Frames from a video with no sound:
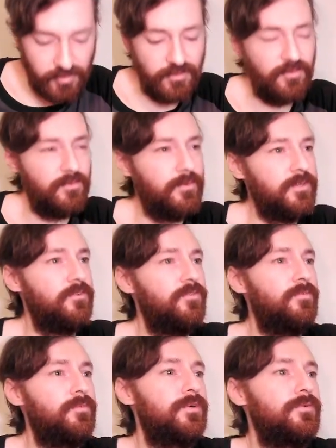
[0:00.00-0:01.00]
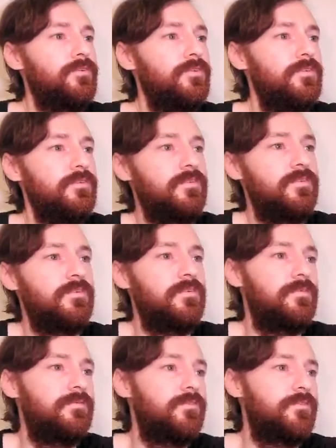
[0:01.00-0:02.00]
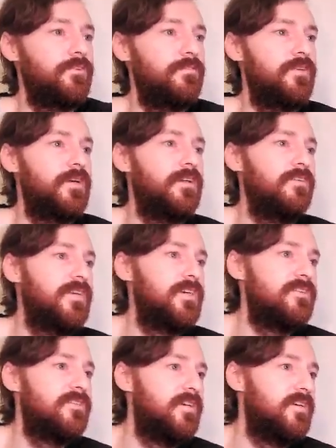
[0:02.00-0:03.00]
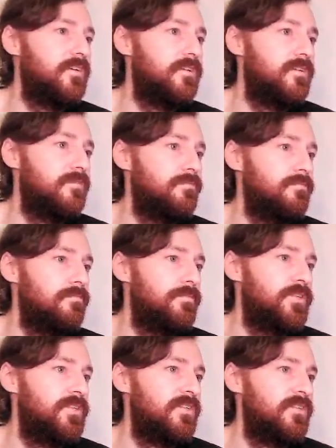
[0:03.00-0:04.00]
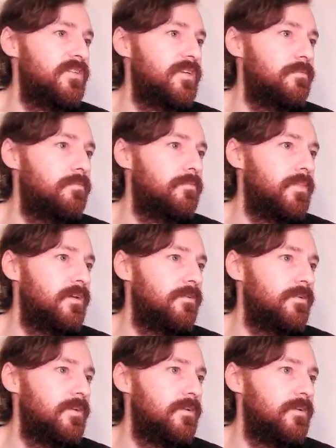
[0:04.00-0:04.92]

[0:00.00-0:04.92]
as well for Bolton. So far, there's our second Majestic Banneret.